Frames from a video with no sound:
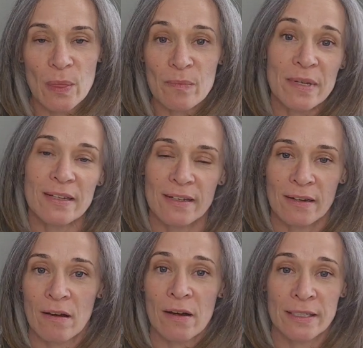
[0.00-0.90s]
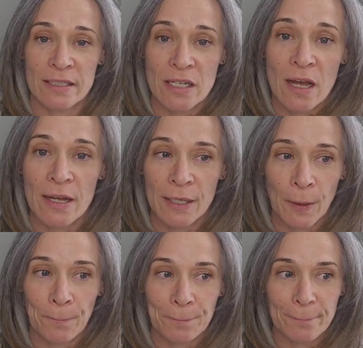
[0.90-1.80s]
being on
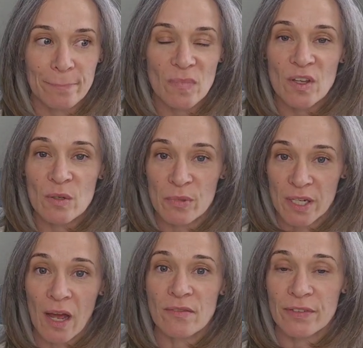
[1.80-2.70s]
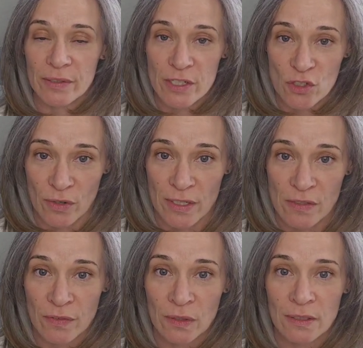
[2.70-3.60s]
time can become very
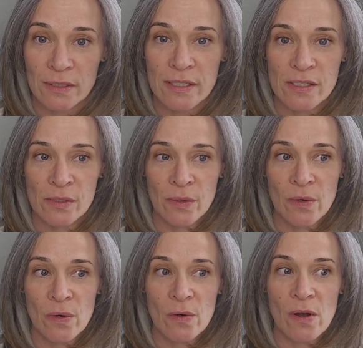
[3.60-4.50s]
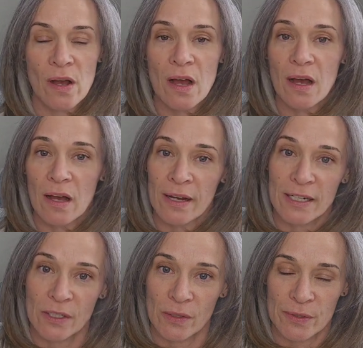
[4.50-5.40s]
stressful. So I
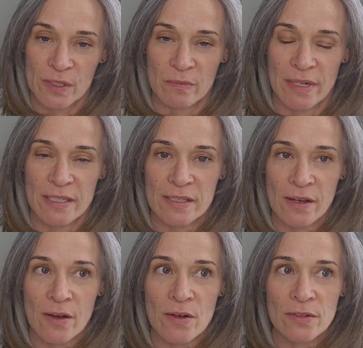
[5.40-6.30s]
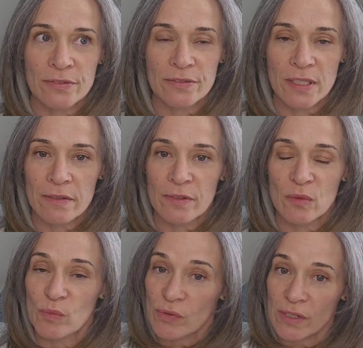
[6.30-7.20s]
noticed to myself,
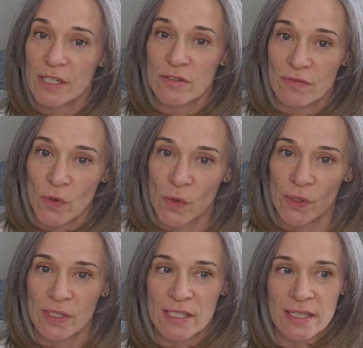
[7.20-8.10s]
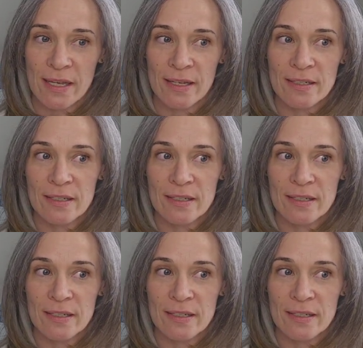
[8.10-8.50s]
even pre-divorce, that